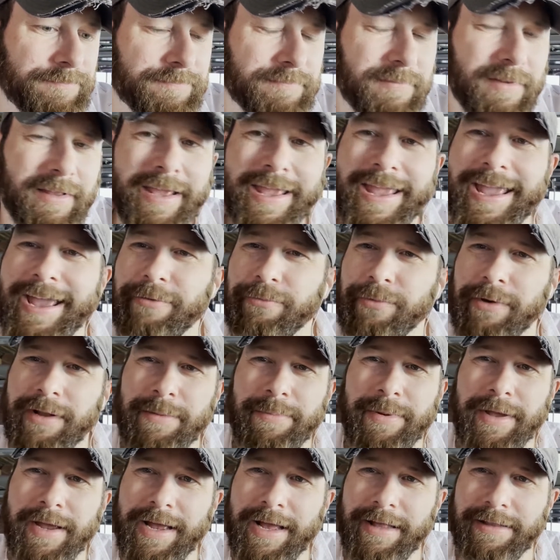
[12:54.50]
Can't really
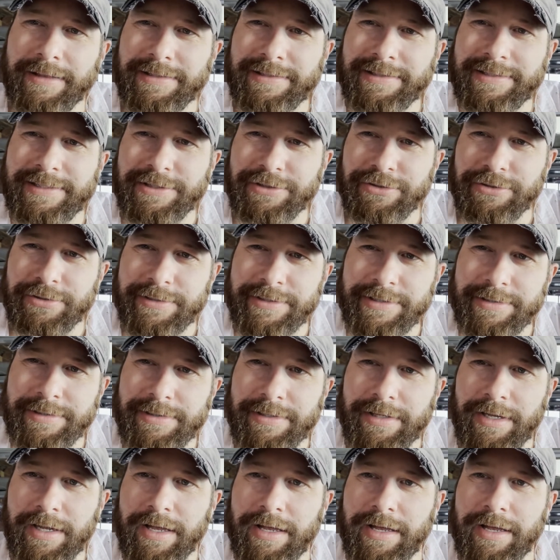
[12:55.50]
pick out the citrus,
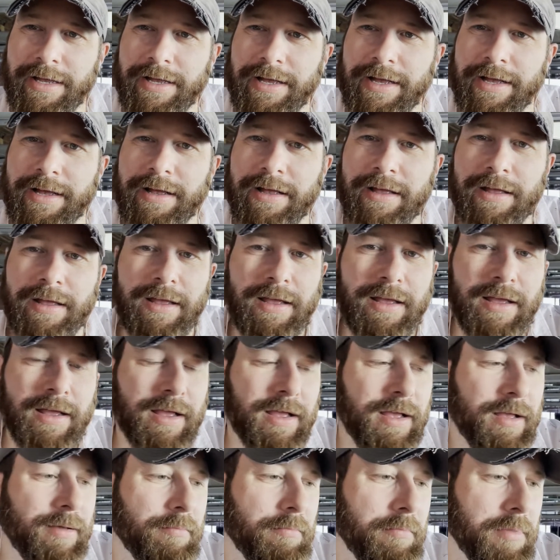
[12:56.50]

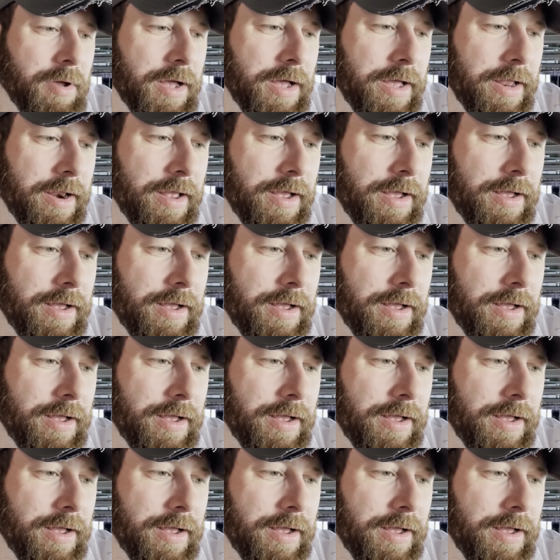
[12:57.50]
but